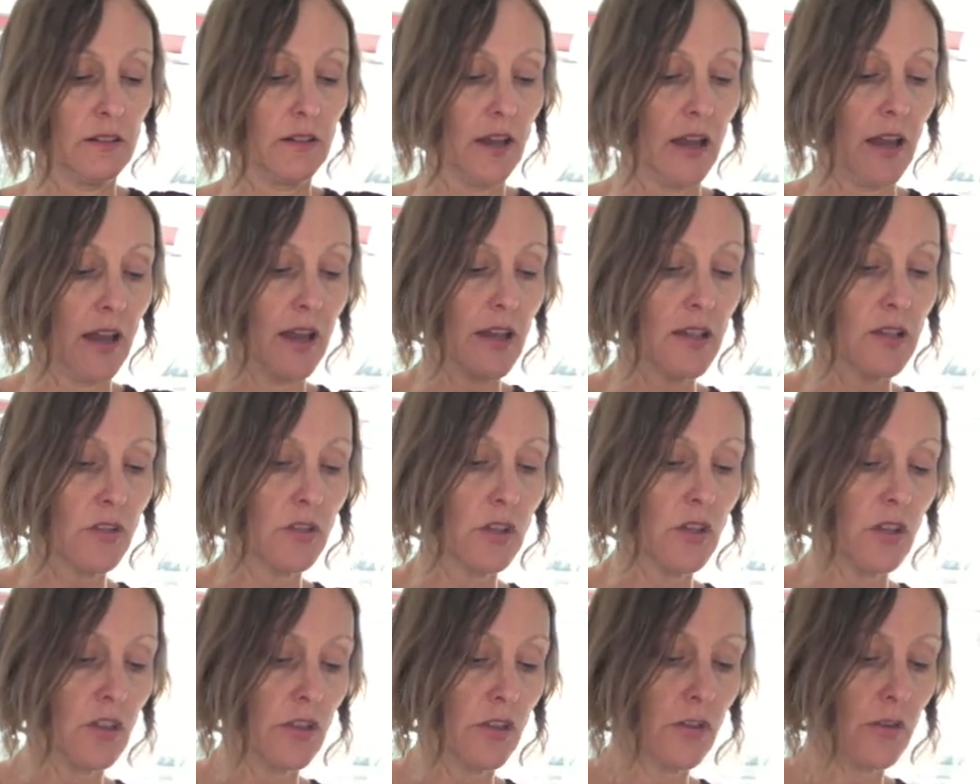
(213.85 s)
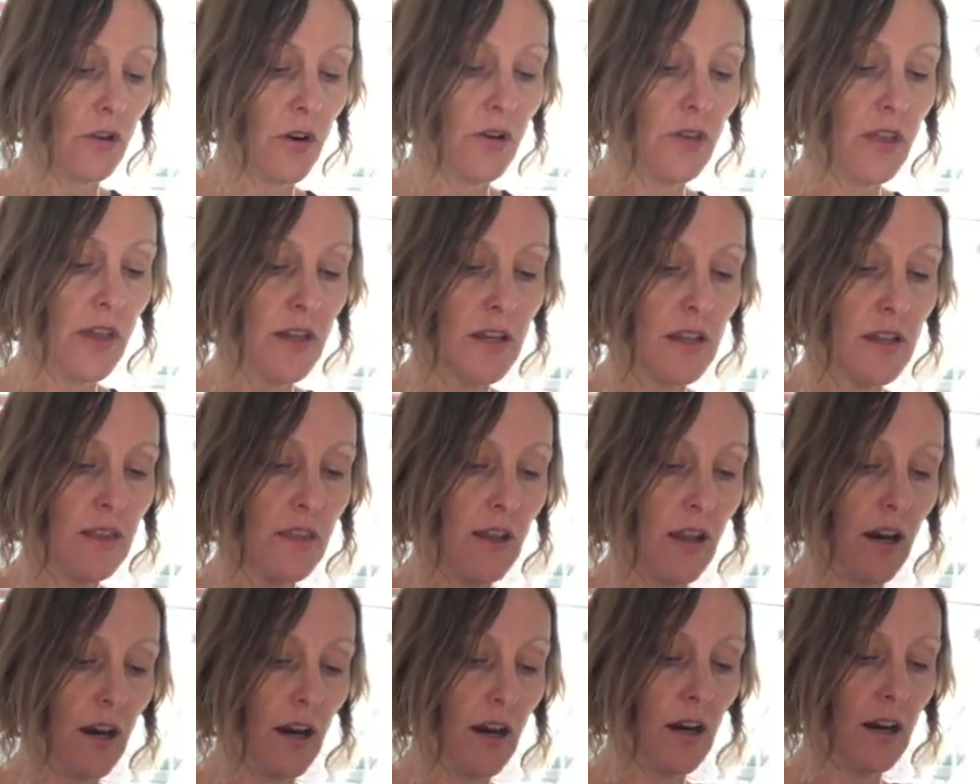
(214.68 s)
okay? So you throw that in
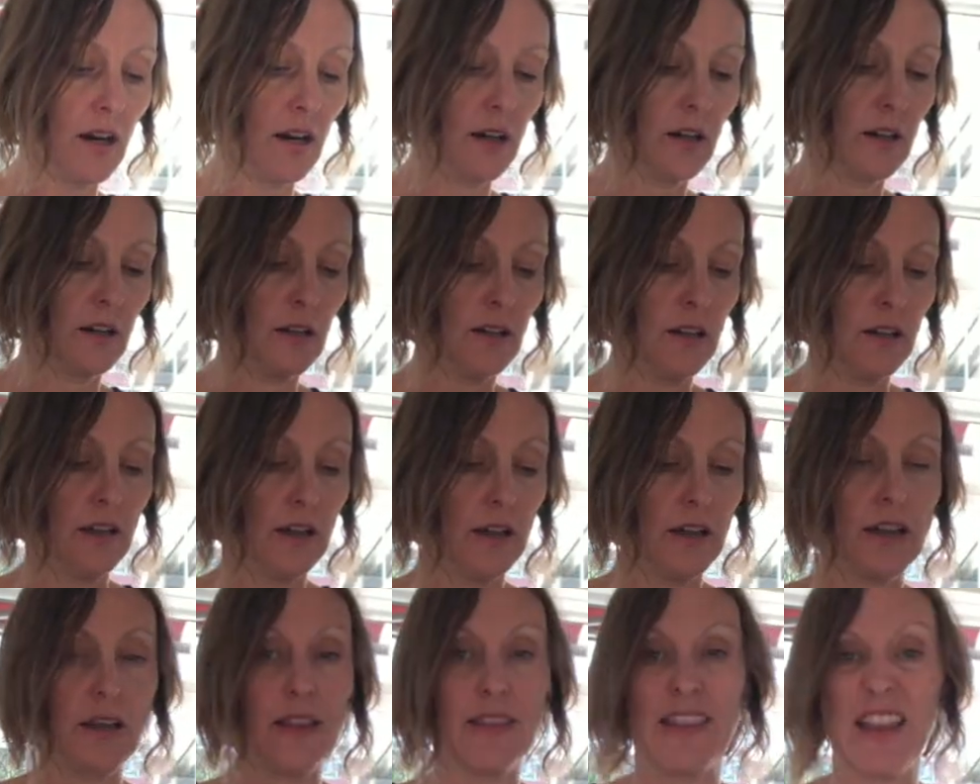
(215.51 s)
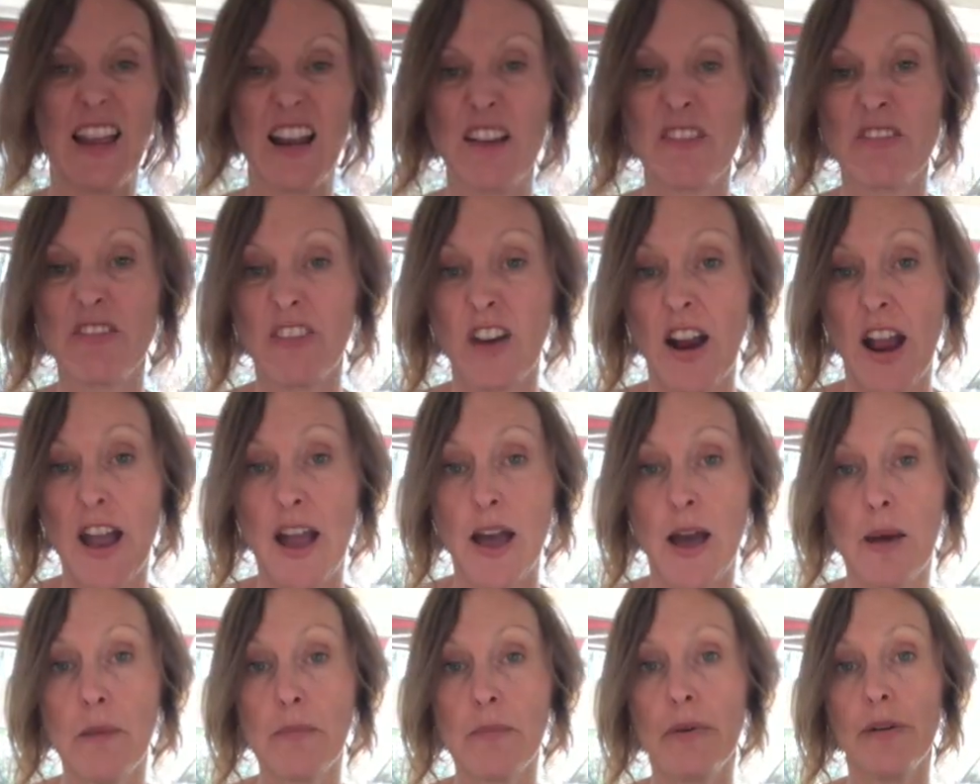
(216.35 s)
there and let it fry
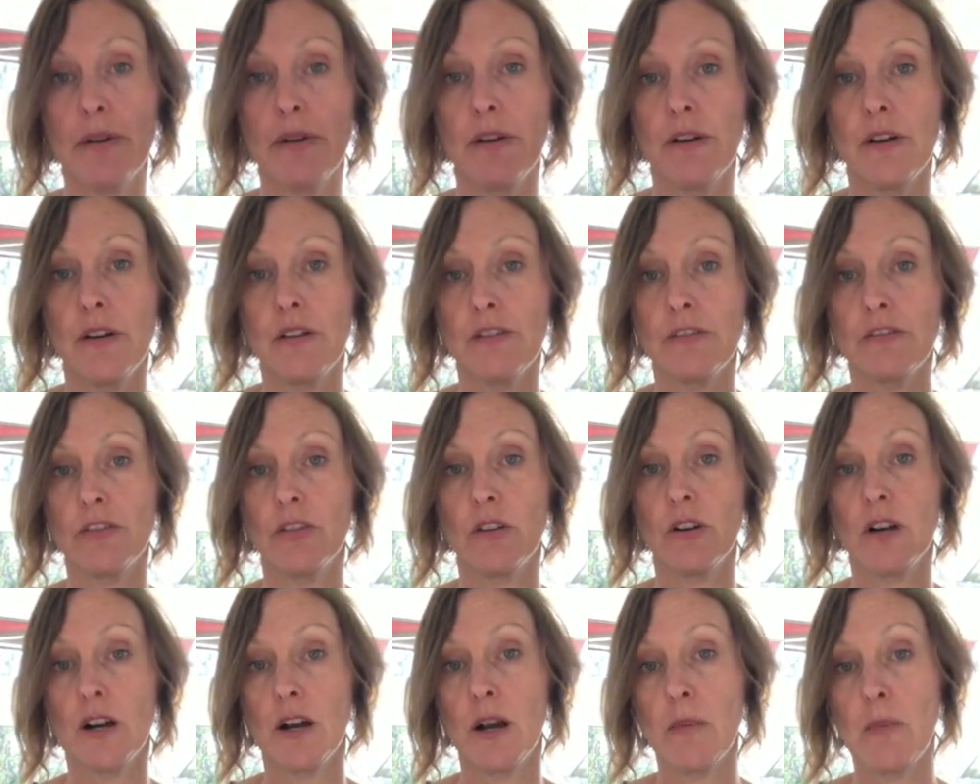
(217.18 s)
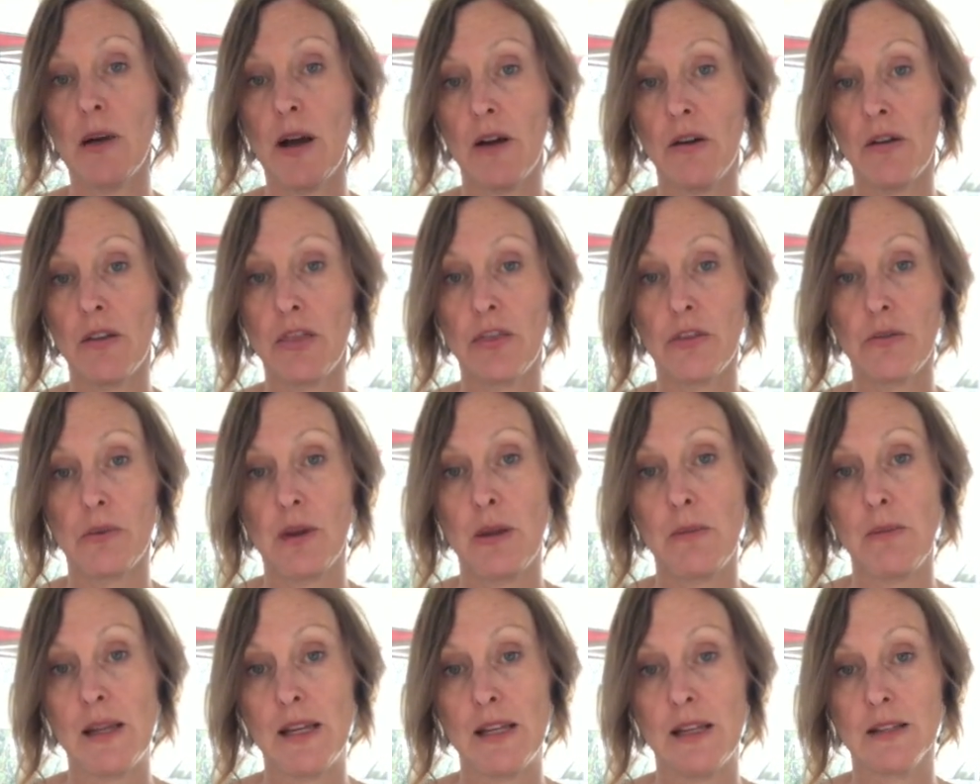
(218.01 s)
up for about
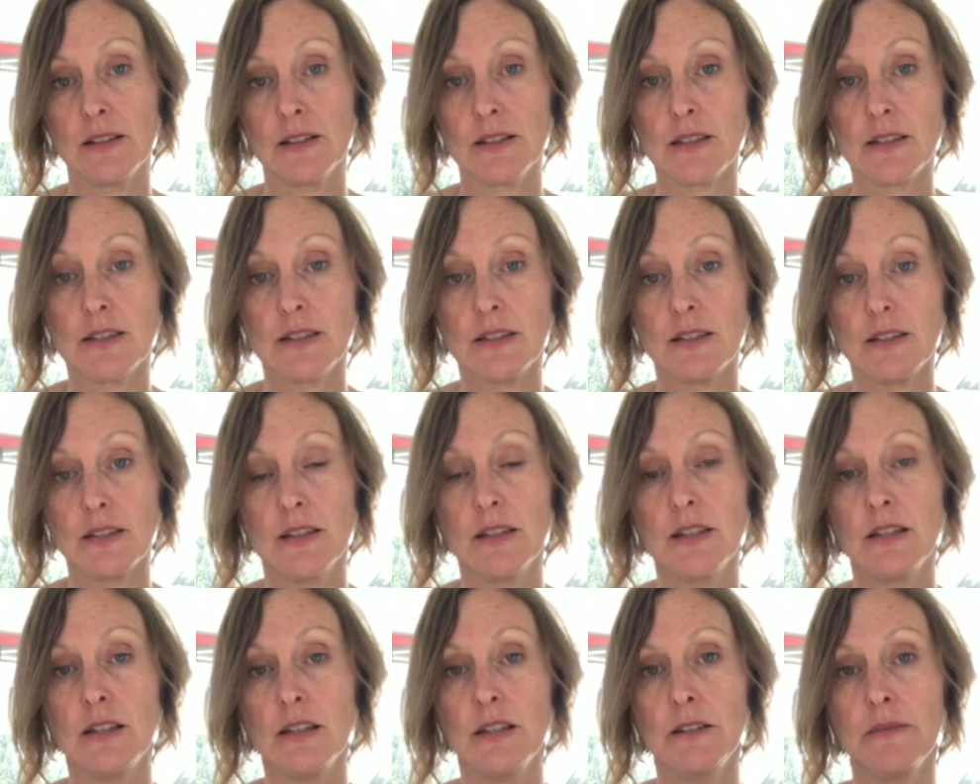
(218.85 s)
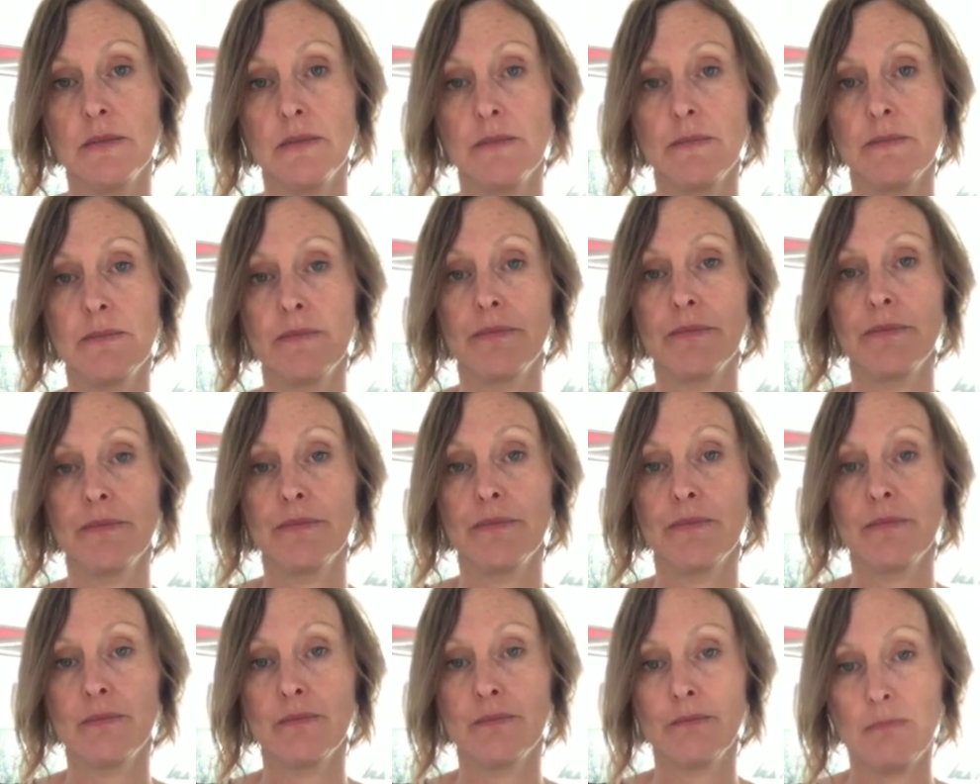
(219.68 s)
3
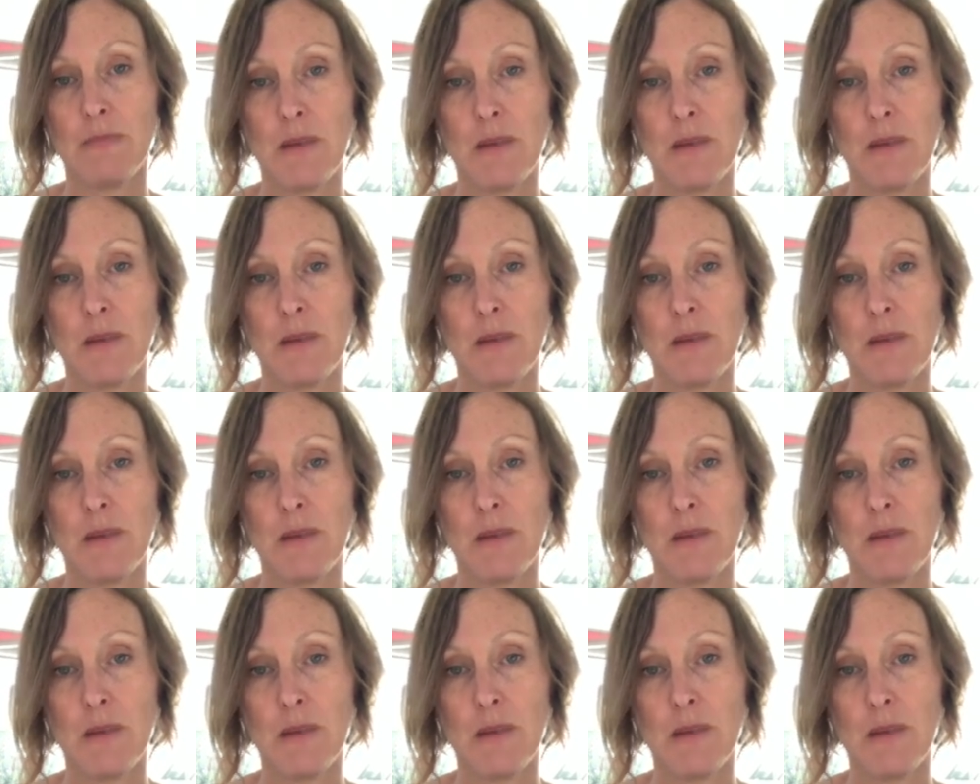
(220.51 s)
minutes.